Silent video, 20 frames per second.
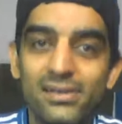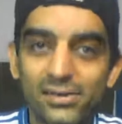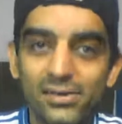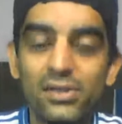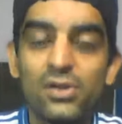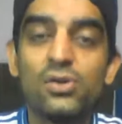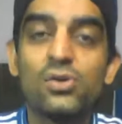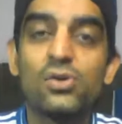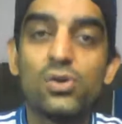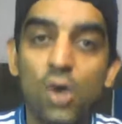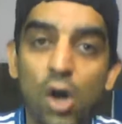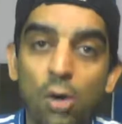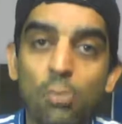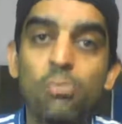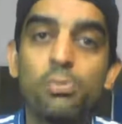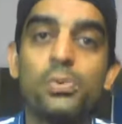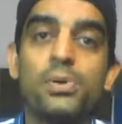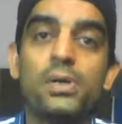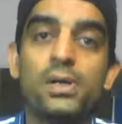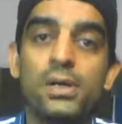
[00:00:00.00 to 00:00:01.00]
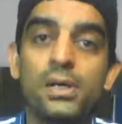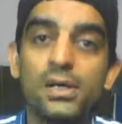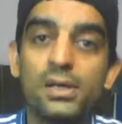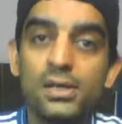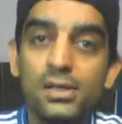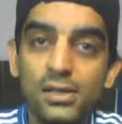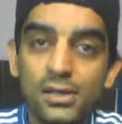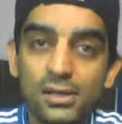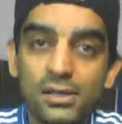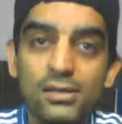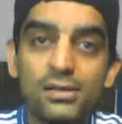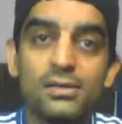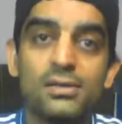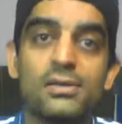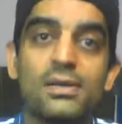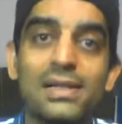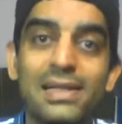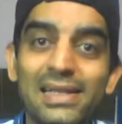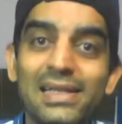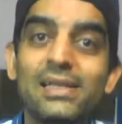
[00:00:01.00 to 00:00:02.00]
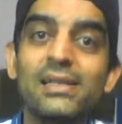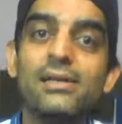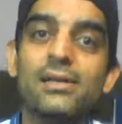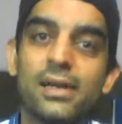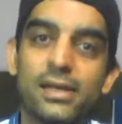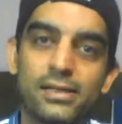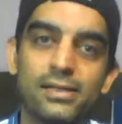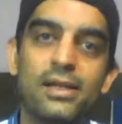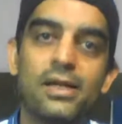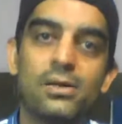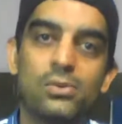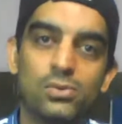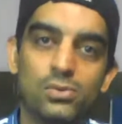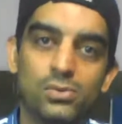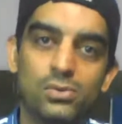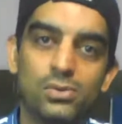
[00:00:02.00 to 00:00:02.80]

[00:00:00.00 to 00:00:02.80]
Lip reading: the top league right now.